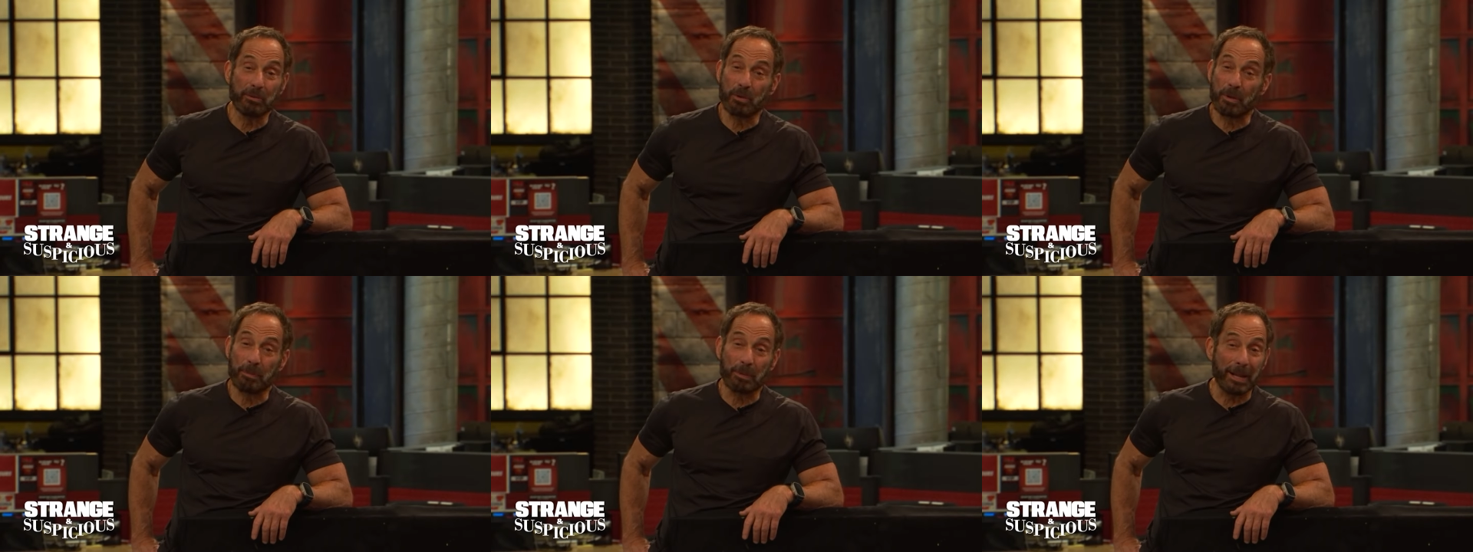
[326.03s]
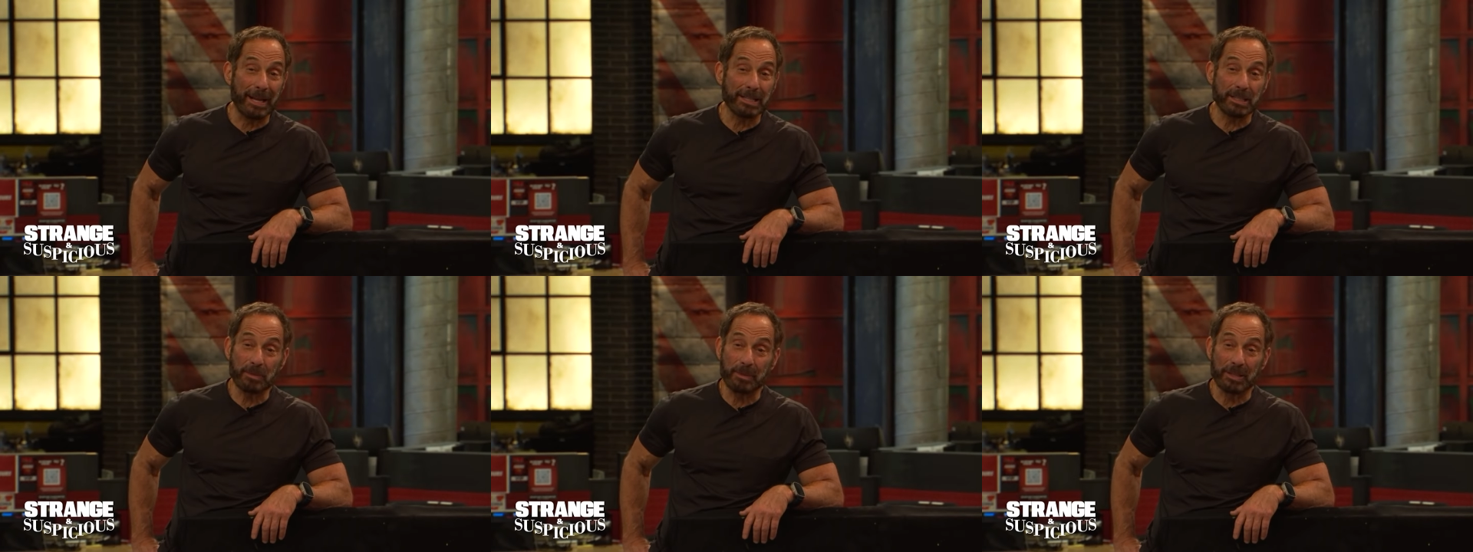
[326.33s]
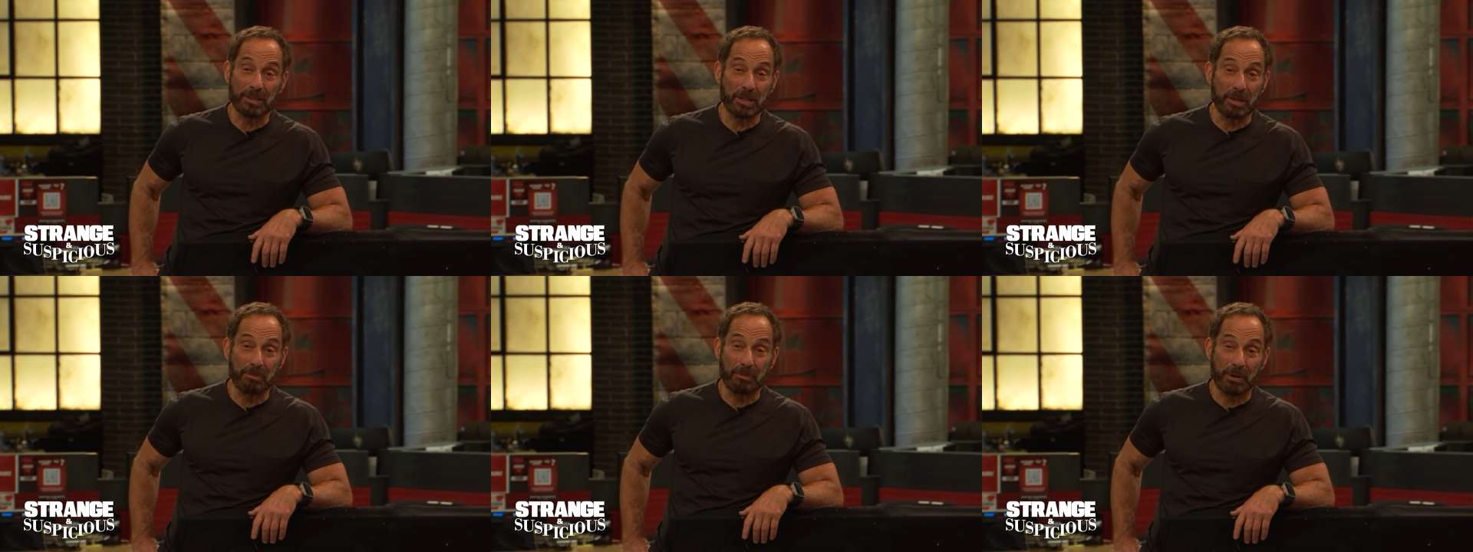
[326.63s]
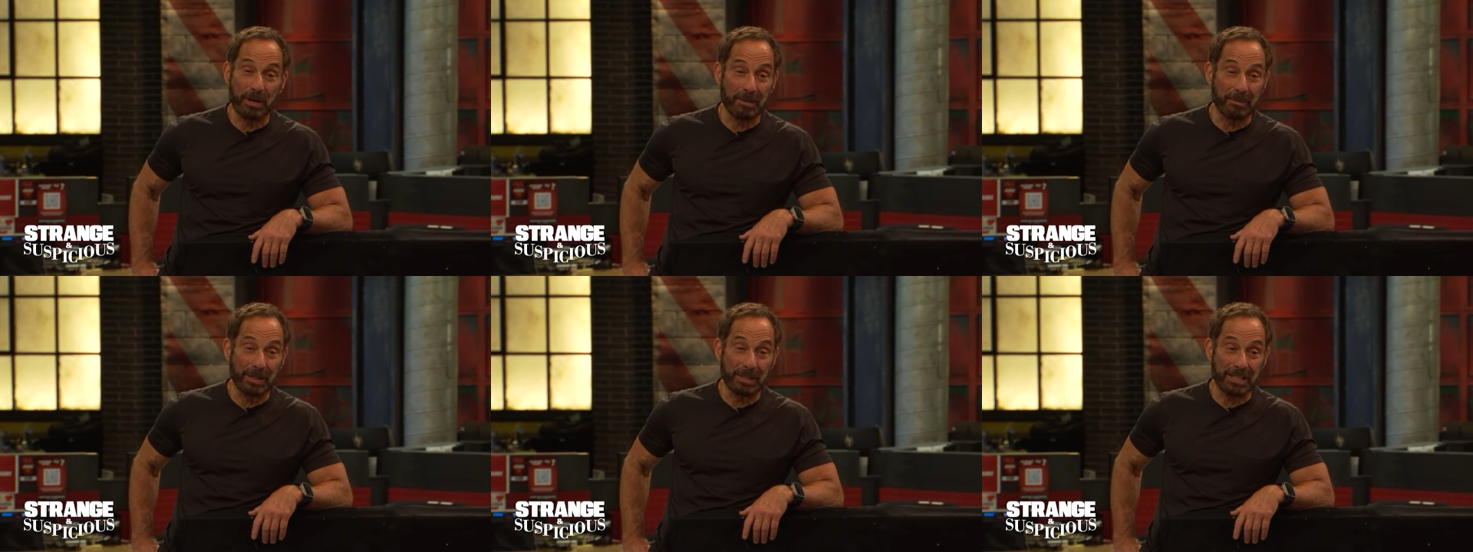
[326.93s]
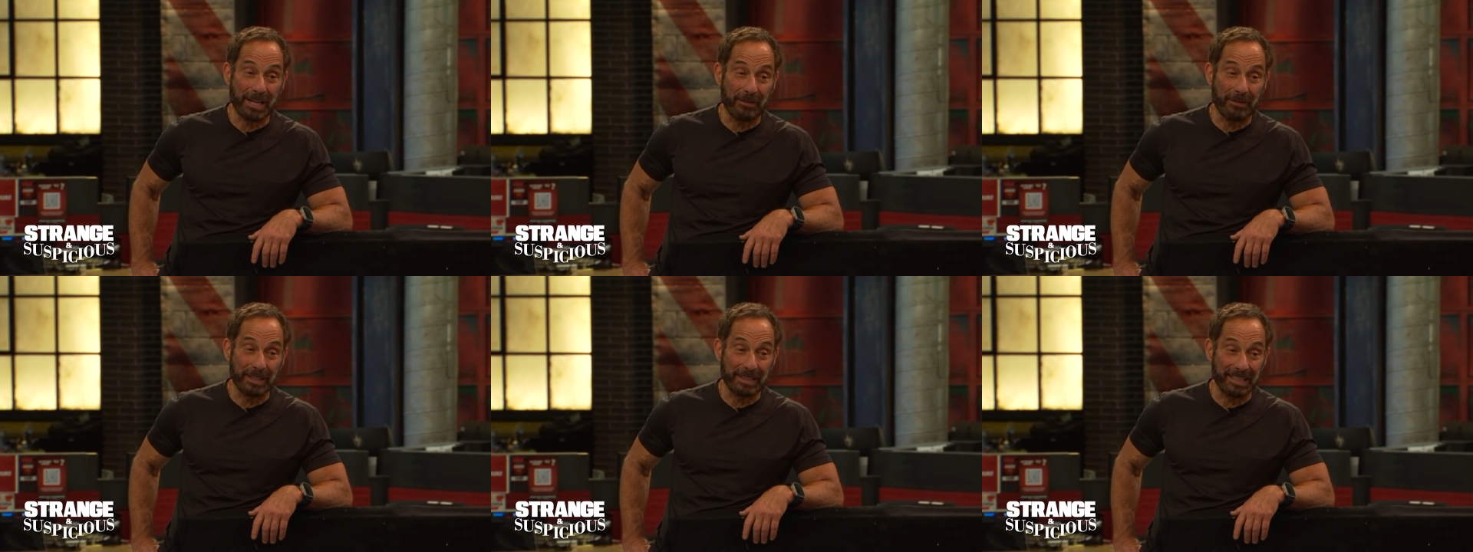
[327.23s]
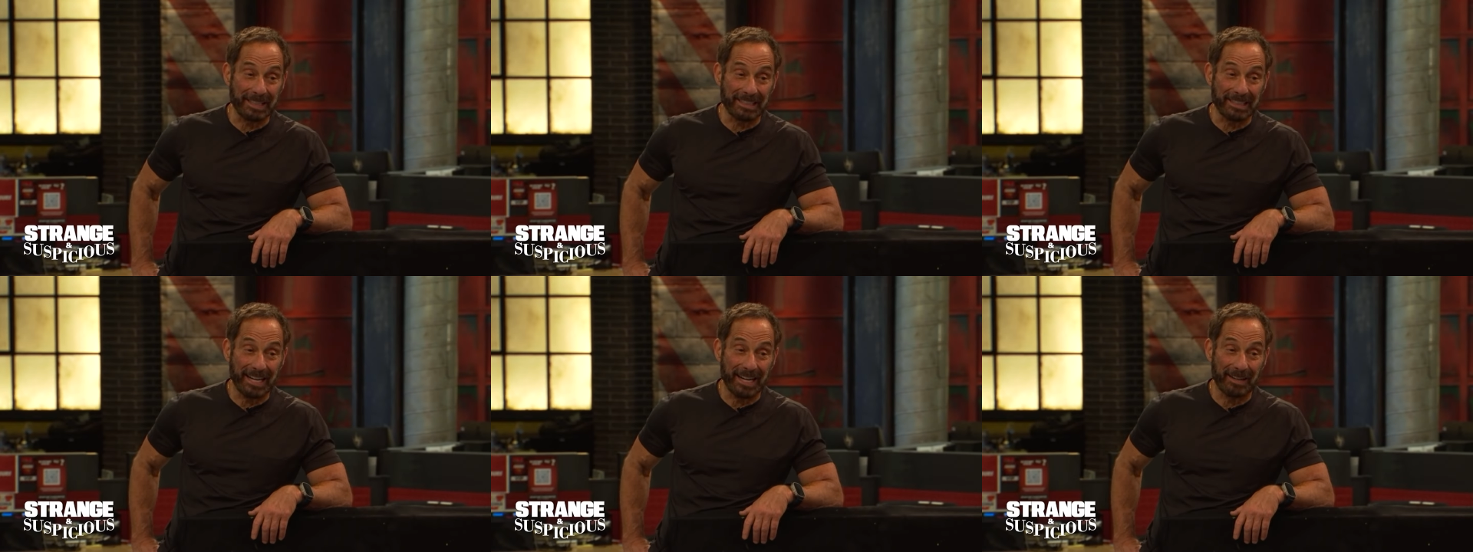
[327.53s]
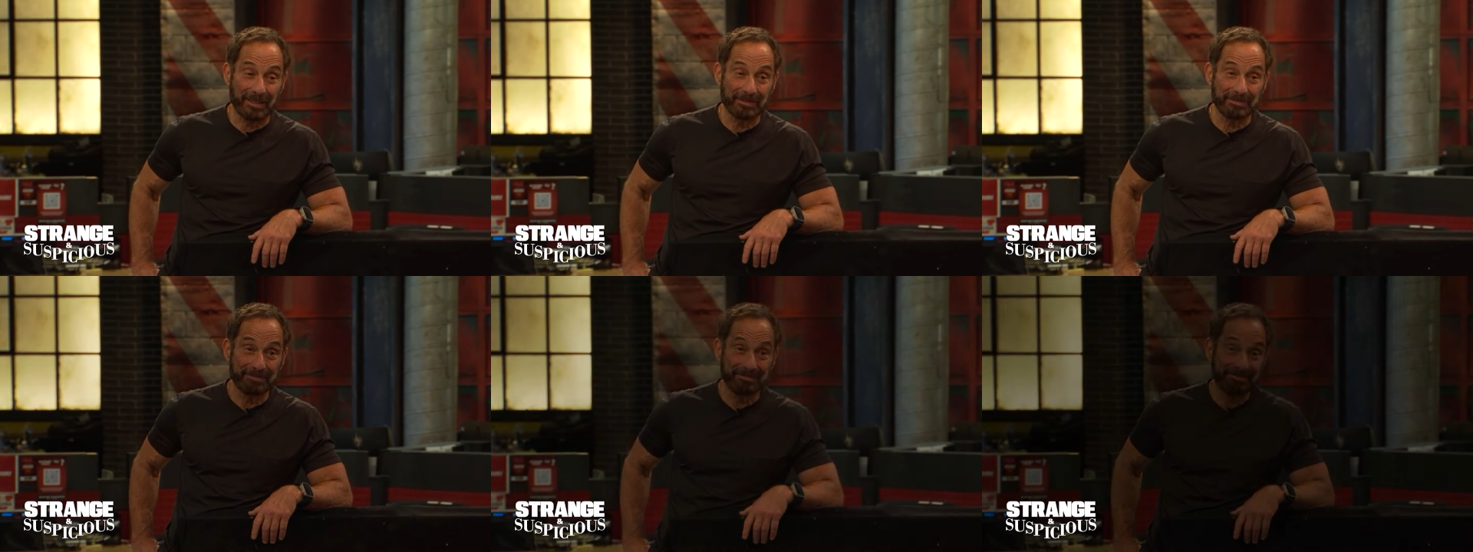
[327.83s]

replacements on pretty much everything now.